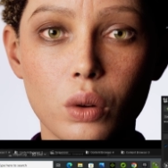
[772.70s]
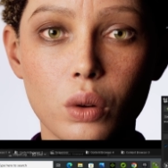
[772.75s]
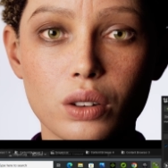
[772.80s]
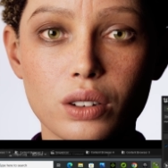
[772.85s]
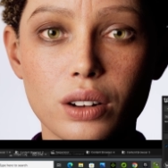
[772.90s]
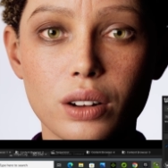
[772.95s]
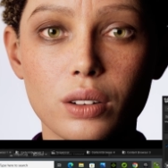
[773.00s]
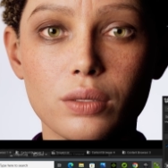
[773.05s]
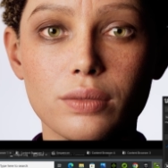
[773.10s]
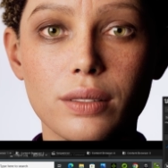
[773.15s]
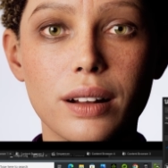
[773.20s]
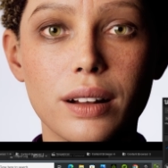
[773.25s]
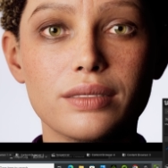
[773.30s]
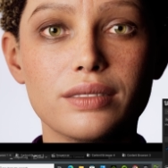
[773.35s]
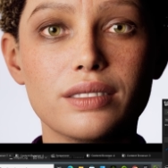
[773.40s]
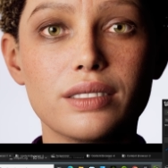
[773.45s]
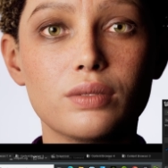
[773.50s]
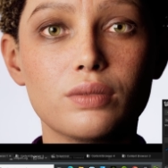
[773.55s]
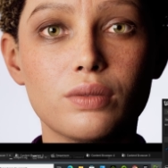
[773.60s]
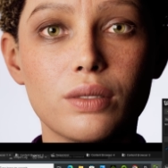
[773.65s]
Right?
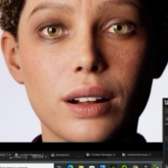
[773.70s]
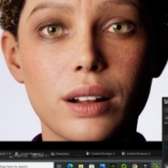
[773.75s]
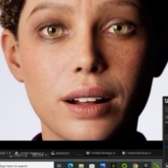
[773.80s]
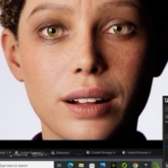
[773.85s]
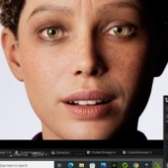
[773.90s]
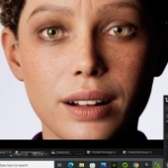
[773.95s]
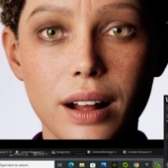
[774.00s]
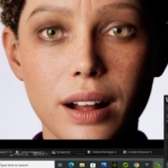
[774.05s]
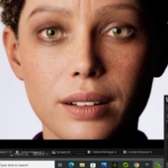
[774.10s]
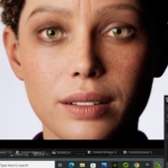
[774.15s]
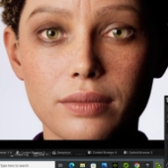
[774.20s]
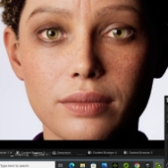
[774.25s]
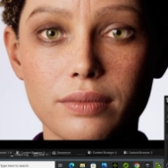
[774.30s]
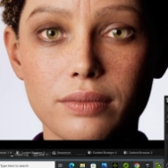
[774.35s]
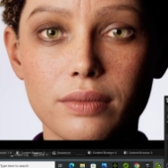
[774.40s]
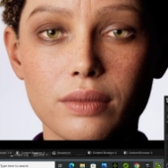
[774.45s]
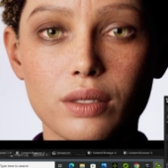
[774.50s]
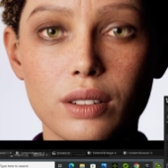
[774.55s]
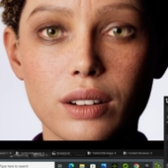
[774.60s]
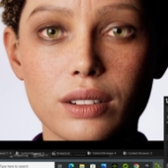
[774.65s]
And this is all
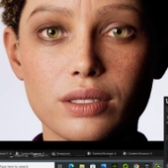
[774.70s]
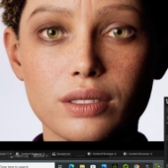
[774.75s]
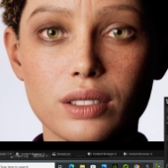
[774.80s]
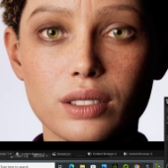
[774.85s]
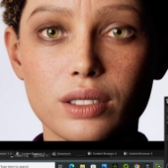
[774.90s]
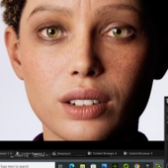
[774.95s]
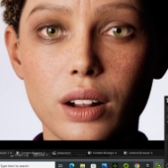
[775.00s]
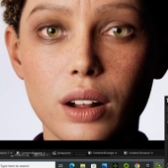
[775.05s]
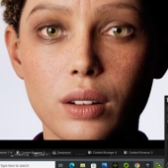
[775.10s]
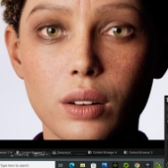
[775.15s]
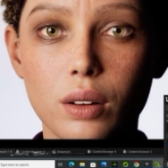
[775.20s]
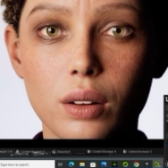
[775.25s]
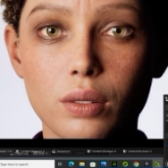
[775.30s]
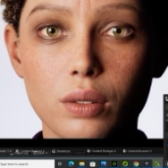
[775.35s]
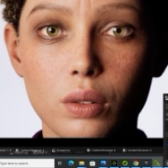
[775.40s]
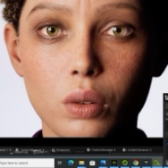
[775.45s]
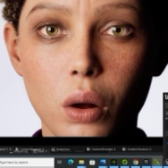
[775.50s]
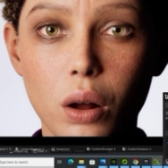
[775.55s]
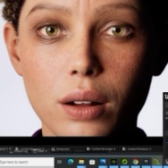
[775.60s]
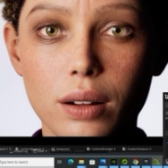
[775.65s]
procedure, guys.
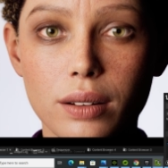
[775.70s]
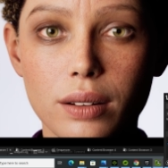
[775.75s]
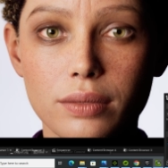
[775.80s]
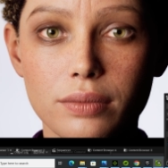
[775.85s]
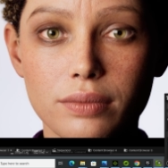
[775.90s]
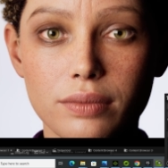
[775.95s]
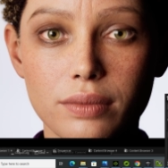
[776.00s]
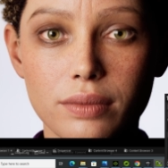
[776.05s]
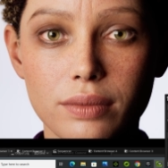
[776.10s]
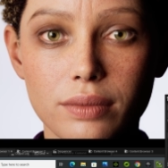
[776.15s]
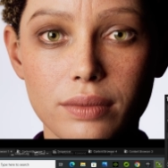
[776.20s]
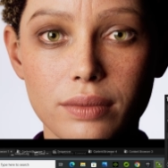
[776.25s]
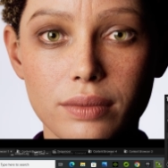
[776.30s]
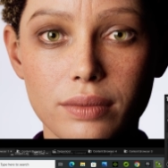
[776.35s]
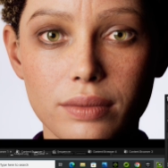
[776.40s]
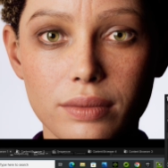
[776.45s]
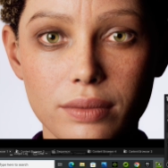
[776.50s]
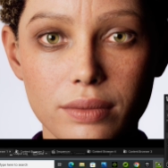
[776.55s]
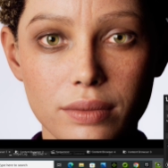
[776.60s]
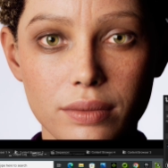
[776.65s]
This is AI
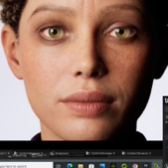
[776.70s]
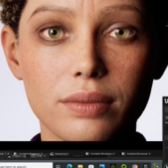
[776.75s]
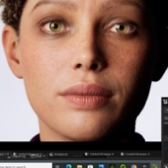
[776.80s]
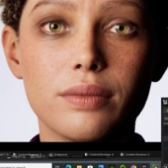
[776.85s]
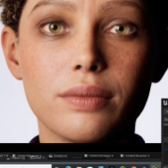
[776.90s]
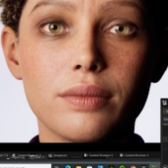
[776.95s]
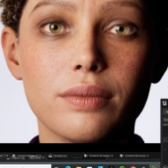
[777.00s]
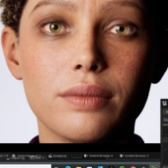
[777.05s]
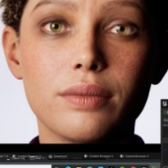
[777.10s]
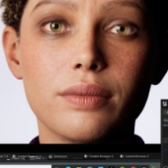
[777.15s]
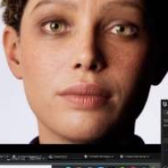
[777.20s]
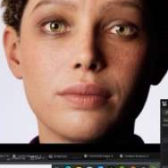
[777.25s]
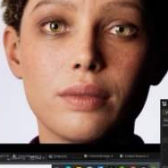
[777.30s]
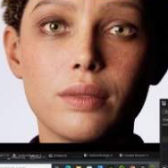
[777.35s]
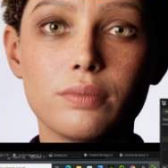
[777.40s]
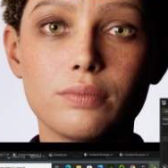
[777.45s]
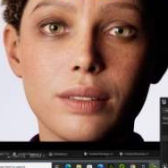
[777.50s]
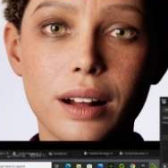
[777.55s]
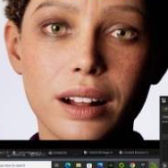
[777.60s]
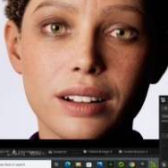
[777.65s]
working
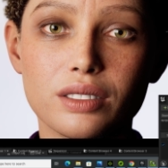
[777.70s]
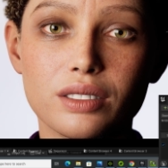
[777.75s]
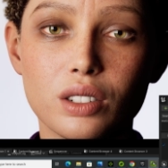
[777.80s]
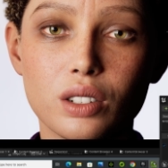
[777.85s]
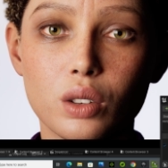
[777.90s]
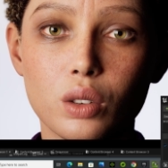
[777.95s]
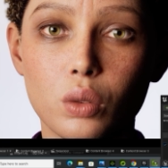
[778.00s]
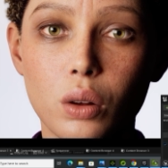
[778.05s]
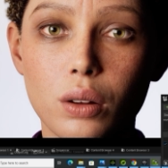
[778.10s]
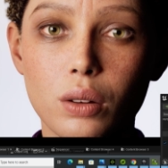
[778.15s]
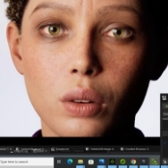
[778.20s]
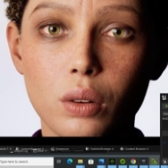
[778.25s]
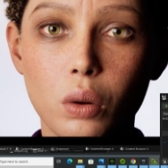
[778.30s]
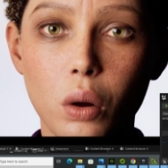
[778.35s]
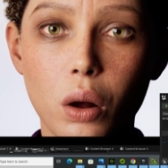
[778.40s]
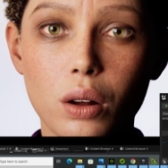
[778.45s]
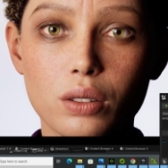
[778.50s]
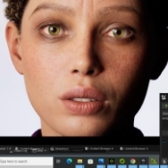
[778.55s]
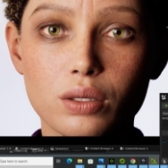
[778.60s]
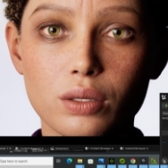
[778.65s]
to make sure that
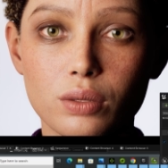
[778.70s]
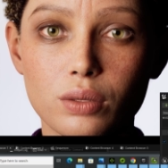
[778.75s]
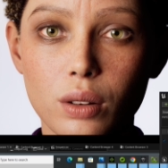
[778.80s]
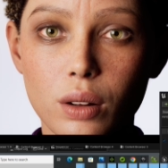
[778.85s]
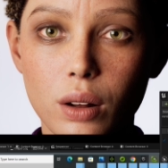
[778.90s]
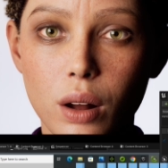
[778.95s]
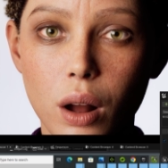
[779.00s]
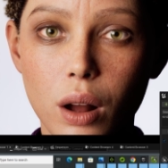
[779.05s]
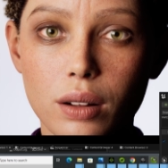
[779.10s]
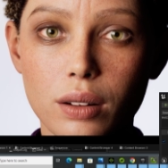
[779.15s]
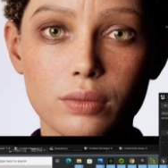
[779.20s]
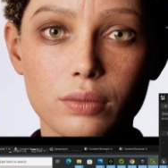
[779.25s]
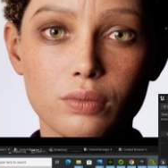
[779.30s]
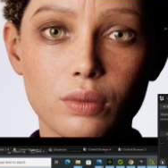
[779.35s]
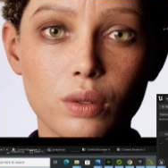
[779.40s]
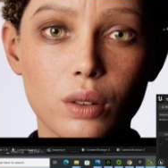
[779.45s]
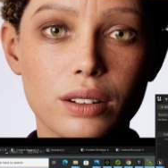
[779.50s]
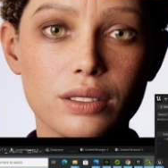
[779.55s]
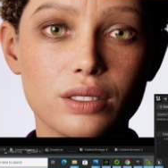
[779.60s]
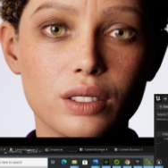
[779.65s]
this facial
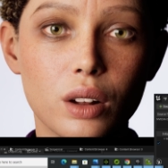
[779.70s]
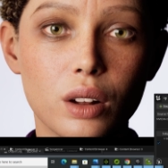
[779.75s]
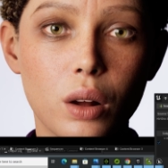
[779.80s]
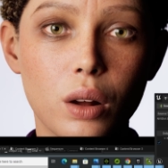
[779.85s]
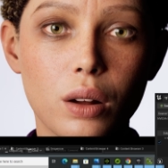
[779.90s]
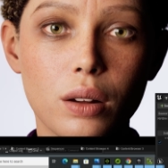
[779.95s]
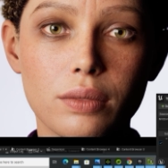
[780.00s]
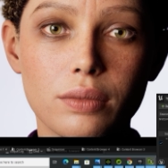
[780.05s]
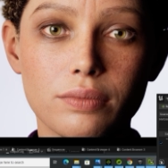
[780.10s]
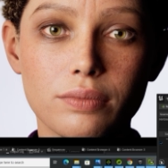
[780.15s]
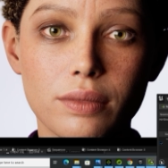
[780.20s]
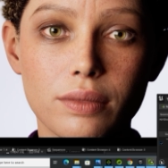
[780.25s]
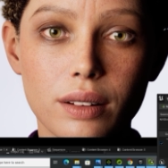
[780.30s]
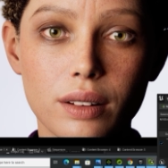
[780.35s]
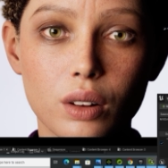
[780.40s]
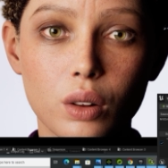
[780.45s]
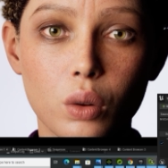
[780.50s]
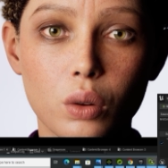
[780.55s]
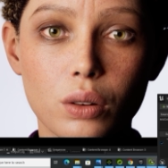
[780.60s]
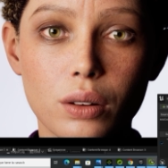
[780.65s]
animation is working
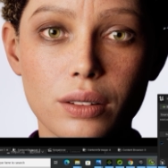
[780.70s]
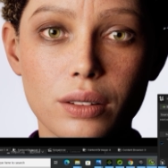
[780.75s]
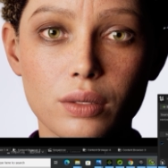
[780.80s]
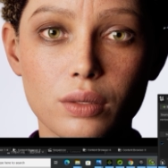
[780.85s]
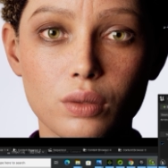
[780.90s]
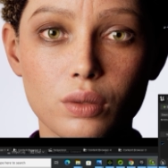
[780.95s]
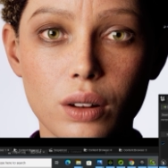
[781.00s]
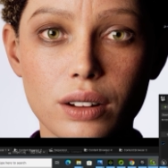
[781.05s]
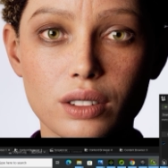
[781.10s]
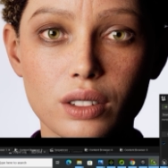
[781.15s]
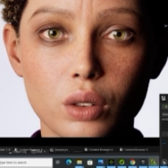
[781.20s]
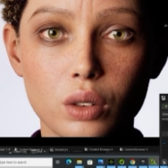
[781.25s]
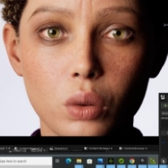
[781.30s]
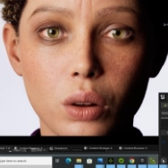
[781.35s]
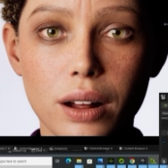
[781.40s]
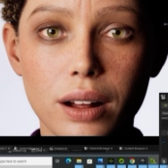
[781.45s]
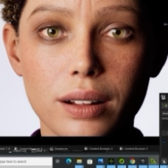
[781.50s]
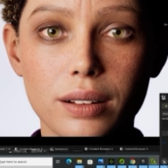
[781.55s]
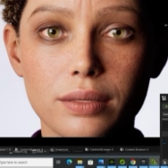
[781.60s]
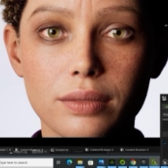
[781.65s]
properly, looking
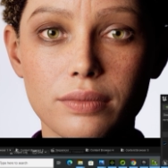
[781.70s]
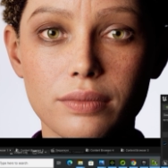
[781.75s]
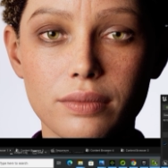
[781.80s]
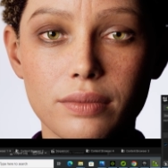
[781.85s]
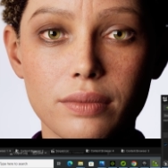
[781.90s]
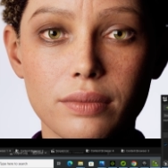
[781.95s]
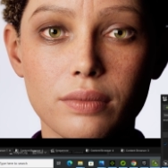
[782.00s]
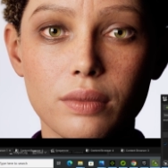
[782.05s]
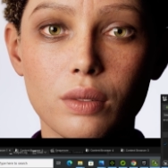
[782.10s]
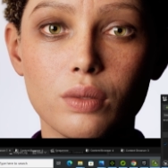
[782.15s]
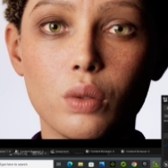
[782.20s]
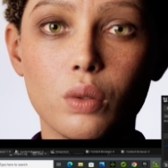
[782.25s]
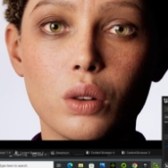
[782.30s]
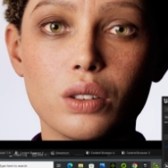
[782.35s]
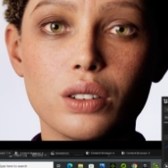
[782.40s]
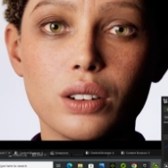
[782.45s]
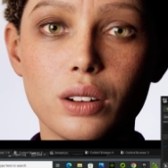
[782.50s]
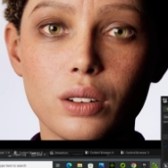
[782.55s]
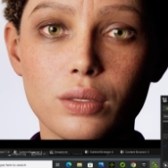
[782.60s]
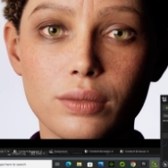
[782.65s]
at us.
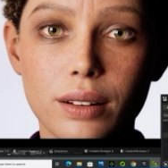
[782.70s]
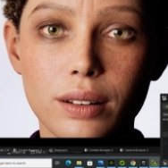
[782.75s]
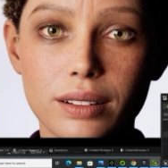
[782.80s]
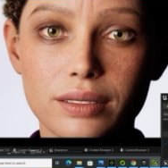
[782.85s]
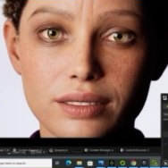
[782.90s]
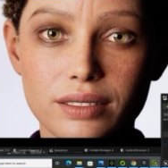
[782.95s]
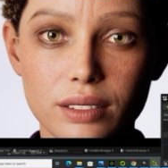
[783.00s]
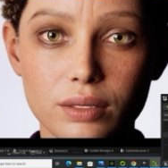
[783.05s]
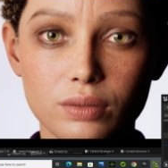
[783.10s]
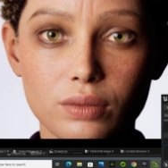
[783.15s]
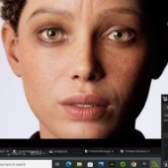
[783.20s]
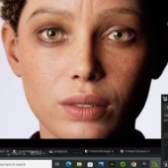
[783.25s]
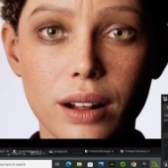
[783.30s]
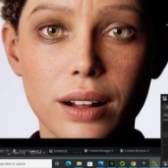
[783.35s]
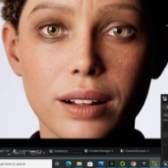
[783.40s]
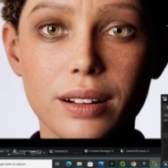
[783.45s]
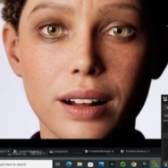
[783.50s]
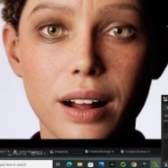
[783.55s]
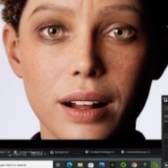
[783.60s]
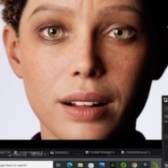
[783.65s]
And again, the
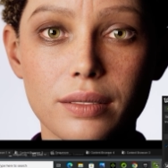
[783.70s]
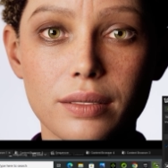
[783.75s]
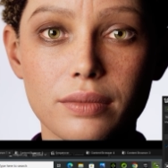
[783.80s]
difference